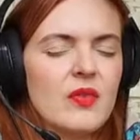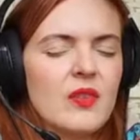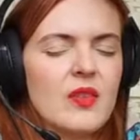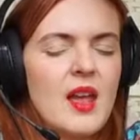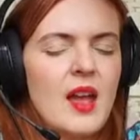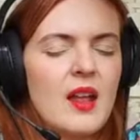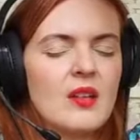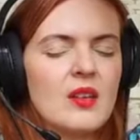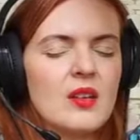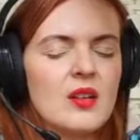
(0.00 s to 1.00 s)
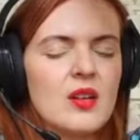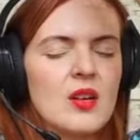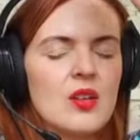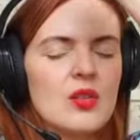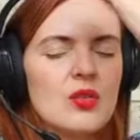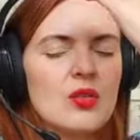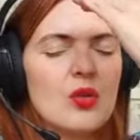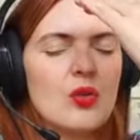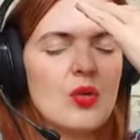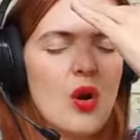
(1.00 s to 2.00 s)
then
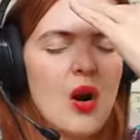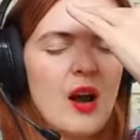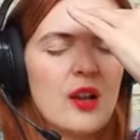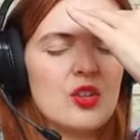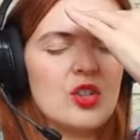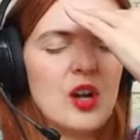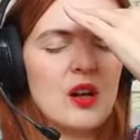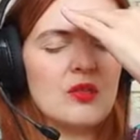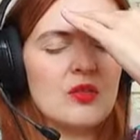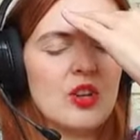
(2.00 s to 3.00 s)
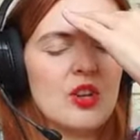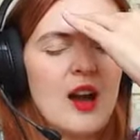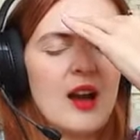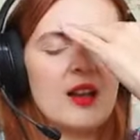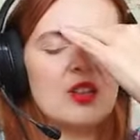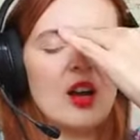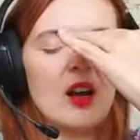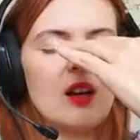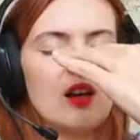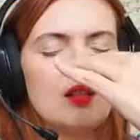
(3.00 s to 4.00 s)
through your anja third eye
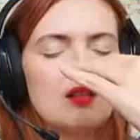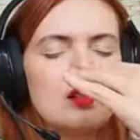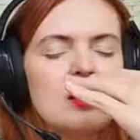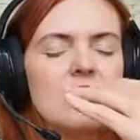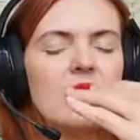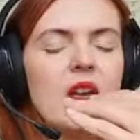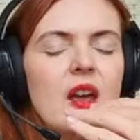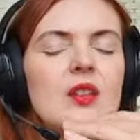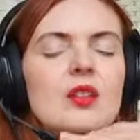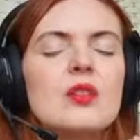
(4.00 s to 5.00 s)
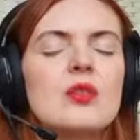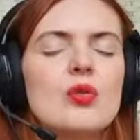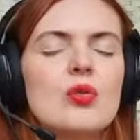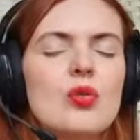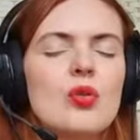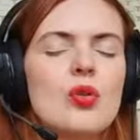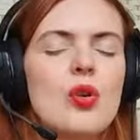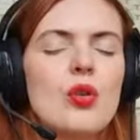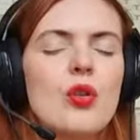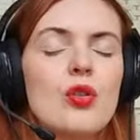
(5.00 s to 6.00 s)
chakra, then through
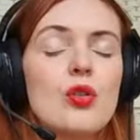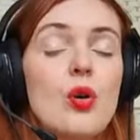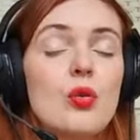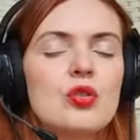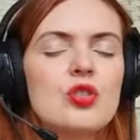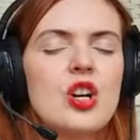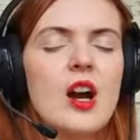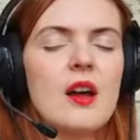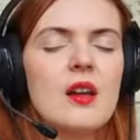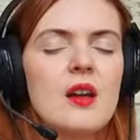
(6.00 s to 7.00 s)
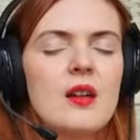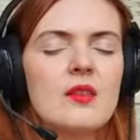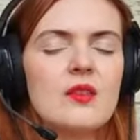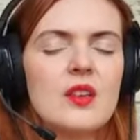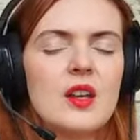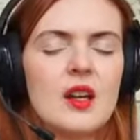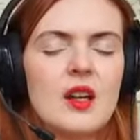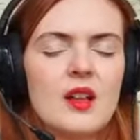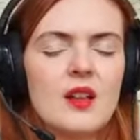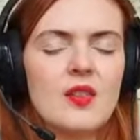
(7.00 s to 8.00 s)
your throat chakra,
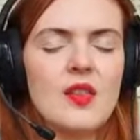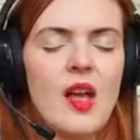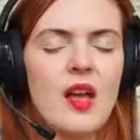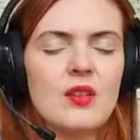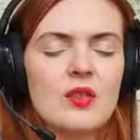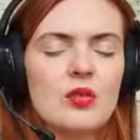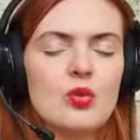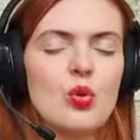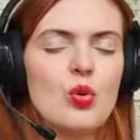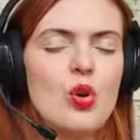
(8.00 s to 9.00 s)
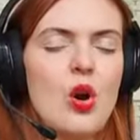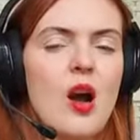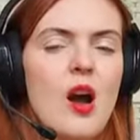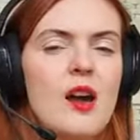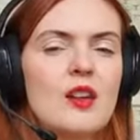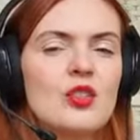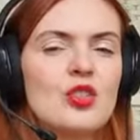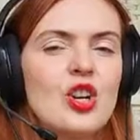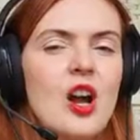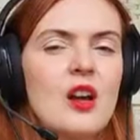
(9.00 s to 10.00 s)
then through your heart
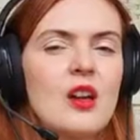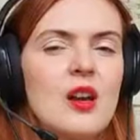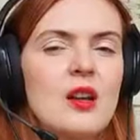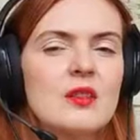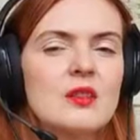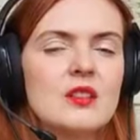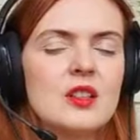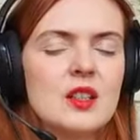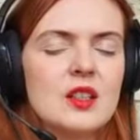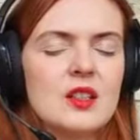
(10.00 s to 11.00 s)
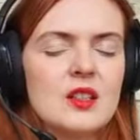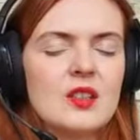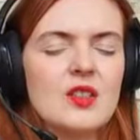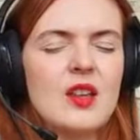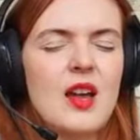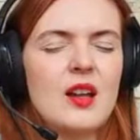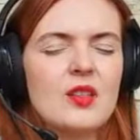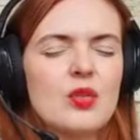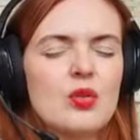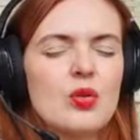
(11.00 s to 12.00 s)
chakra,
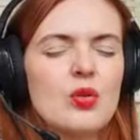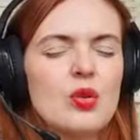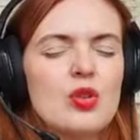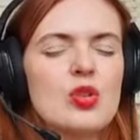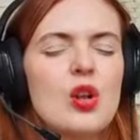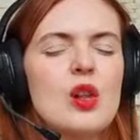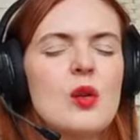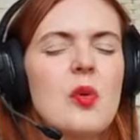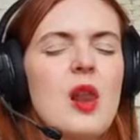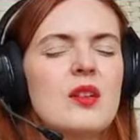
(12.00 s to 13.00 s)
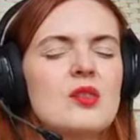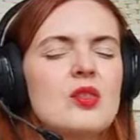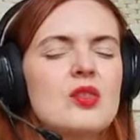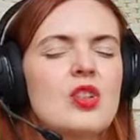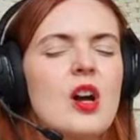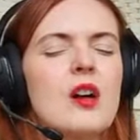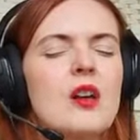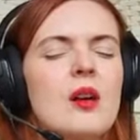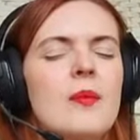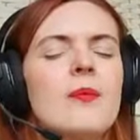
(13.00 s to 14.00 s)
then through your solar plexus
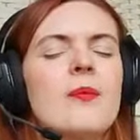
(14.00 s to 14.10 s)
chakra,